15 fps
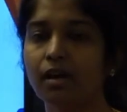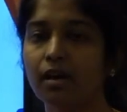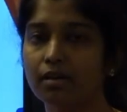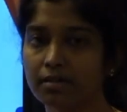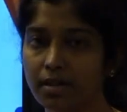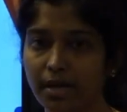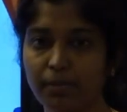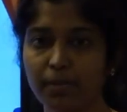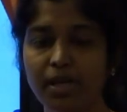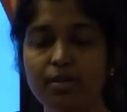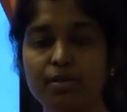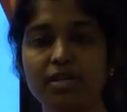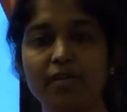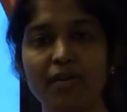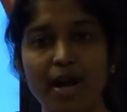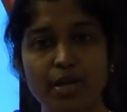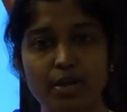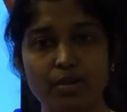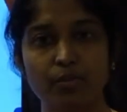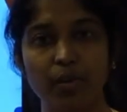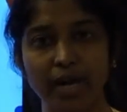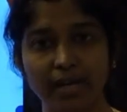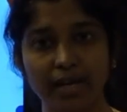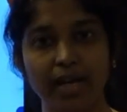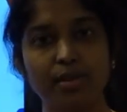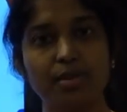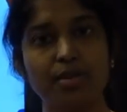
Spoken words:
That means device 1 can